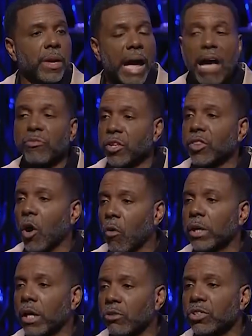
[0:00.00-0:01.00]
after the
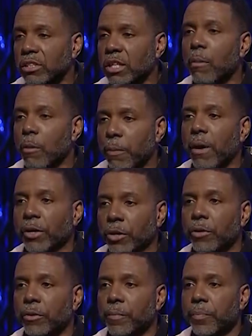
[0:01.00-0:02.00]
Holy Ghost has come upon
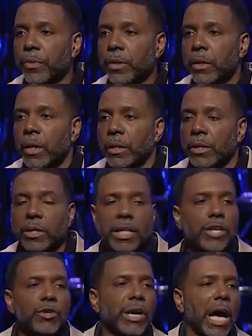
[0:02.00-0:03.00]
you. The
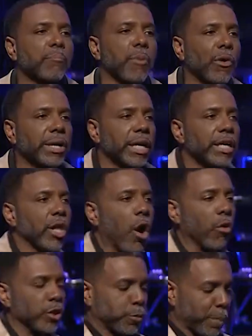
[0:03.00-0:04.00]
day you got born again, the
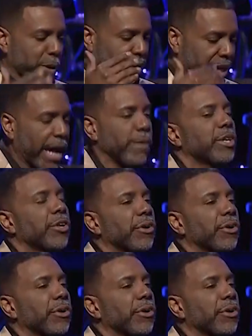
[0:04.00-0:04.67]
Holy Spirit came in